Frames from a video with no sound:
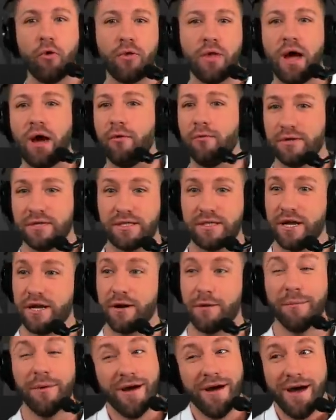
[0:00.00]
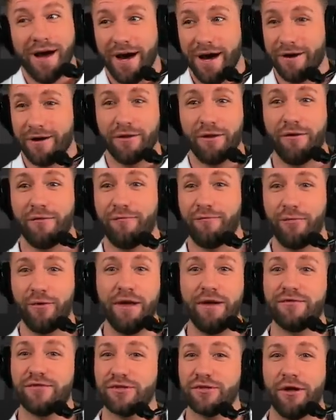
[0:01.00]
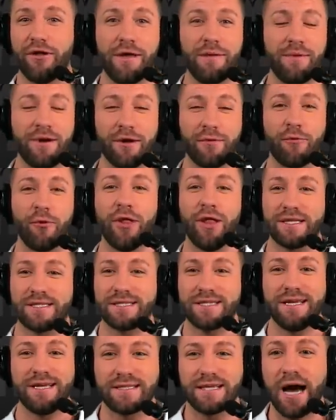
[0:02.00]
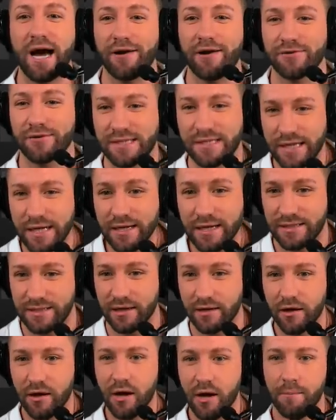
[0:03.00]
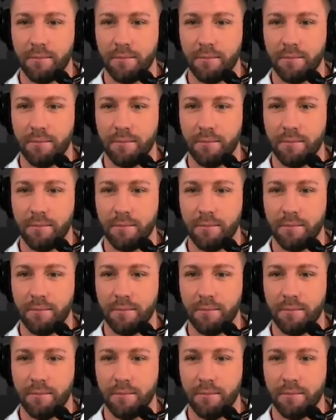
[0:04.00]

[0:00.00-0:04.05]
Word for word: out with Stidham, I don't know if we saw that many rollouts the entire season.